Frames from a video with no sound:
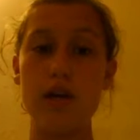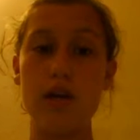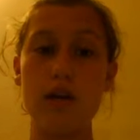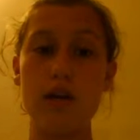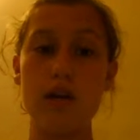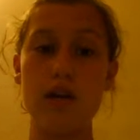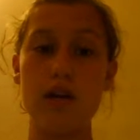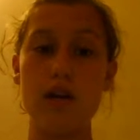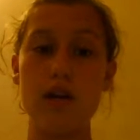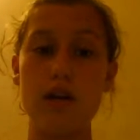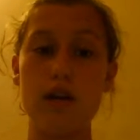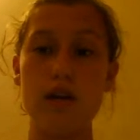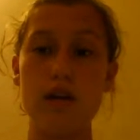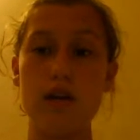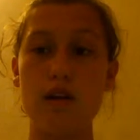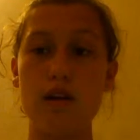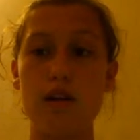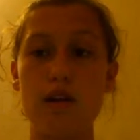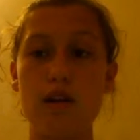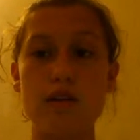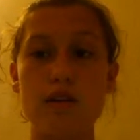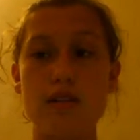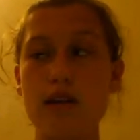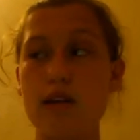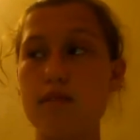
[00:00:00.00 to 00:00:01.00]

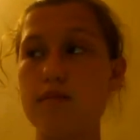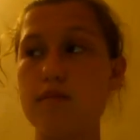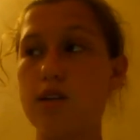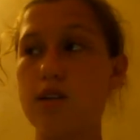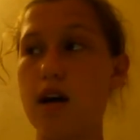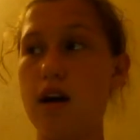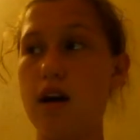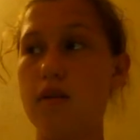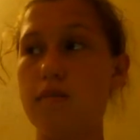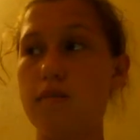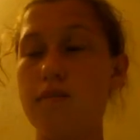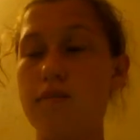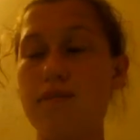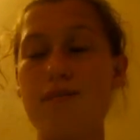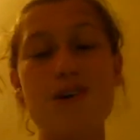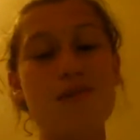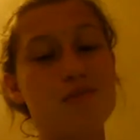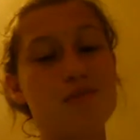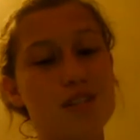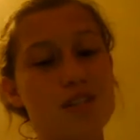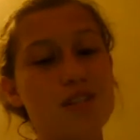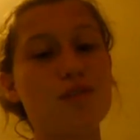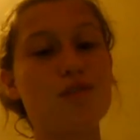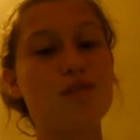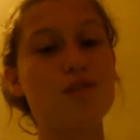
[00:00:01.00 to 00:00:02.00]
at the same time, I'm
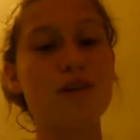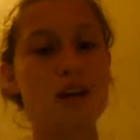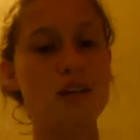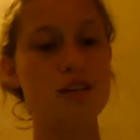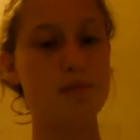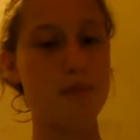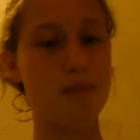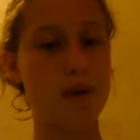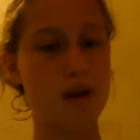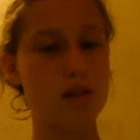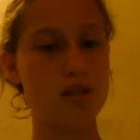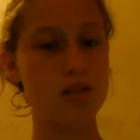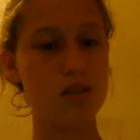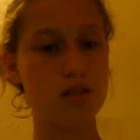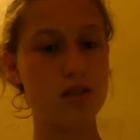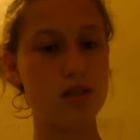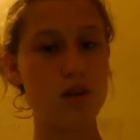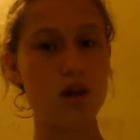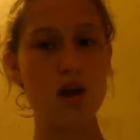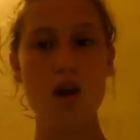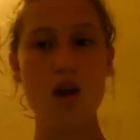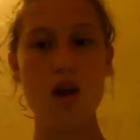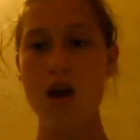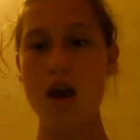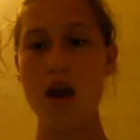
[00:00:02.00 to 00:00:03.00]
still a nice person,
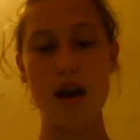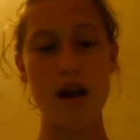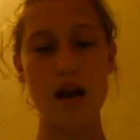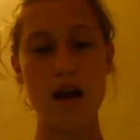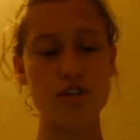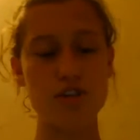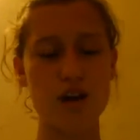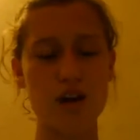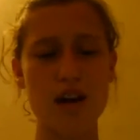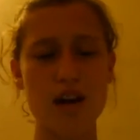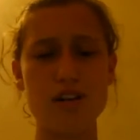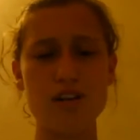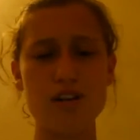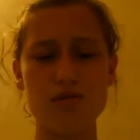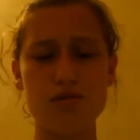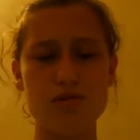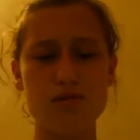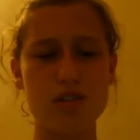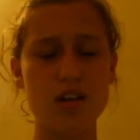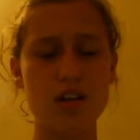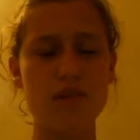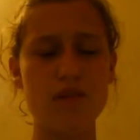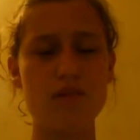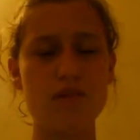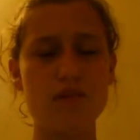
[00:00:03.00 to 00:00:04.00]
and I try to do
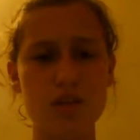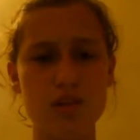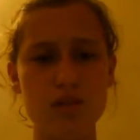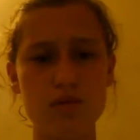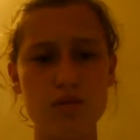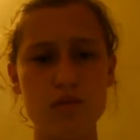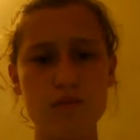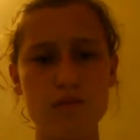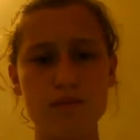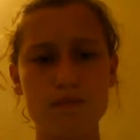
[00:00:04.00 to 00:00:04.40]
stuff too.